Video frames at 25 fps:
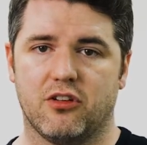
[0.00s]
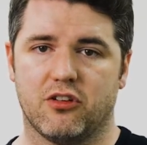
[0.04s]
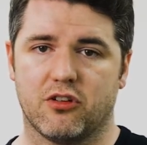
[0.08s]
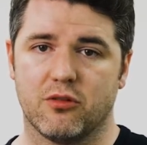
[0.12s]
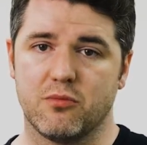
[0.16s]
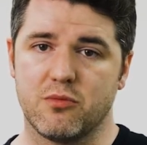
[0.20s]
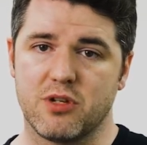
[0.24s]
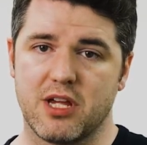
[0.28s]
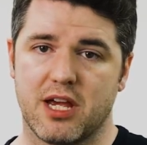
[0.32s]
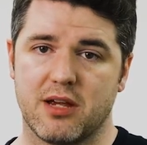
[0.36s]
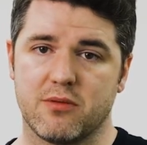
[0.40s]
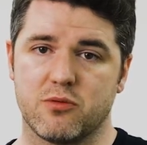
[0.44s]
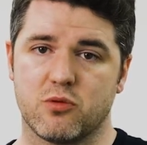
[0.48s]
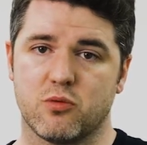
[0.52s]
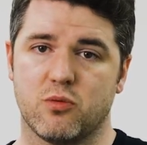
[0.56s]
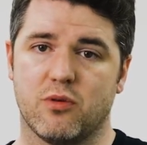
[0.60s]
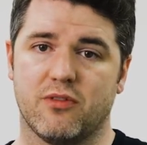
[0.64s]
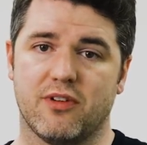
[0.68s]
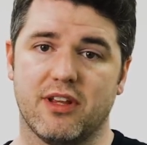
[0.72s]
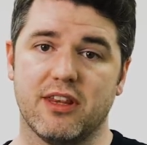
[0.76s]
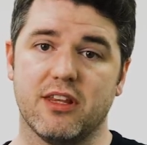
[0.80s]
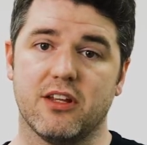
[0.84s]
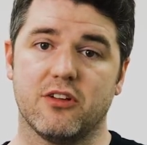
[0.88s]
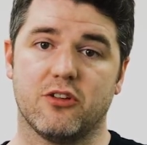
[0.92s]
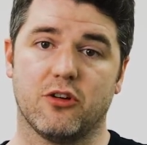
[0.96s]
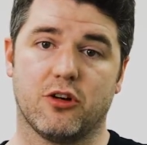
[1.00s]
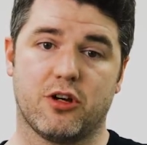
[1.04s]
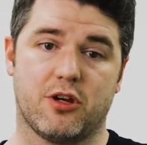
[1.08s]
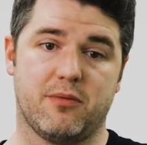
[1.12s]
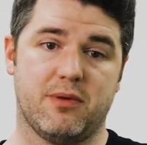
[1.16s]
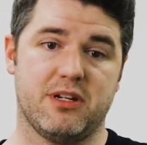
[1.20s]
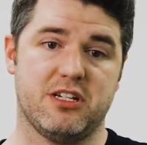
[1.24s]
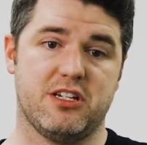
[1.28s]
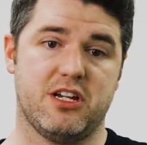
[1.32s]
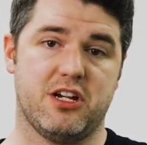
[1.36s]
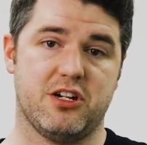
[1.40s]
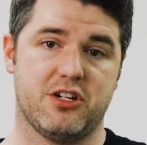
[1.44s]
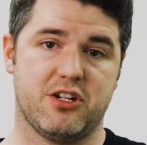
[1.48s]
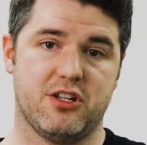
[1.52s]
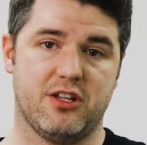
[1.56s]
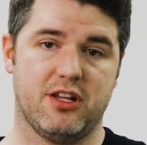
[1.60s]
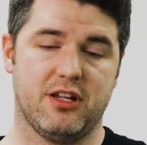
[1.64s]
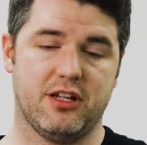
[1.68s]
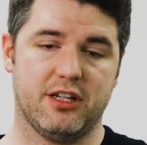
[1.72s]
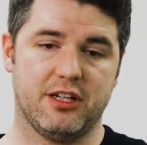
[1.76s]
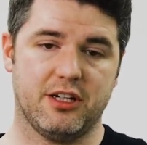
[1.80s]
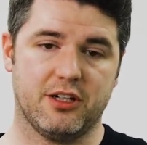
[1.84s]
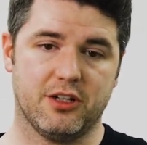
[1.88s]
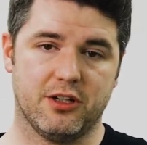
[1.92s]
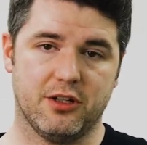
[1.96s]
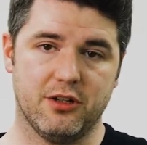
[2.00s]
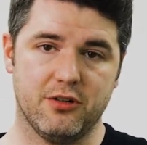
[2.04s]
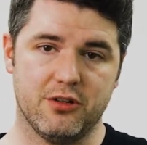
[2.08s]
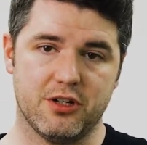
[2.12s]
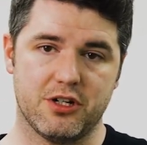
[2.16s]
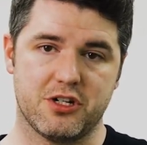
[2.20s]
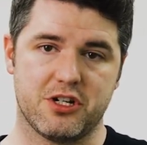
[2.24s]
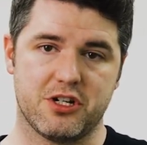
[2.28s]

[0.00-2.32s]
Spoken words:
Sometimes within the documentation they'll include a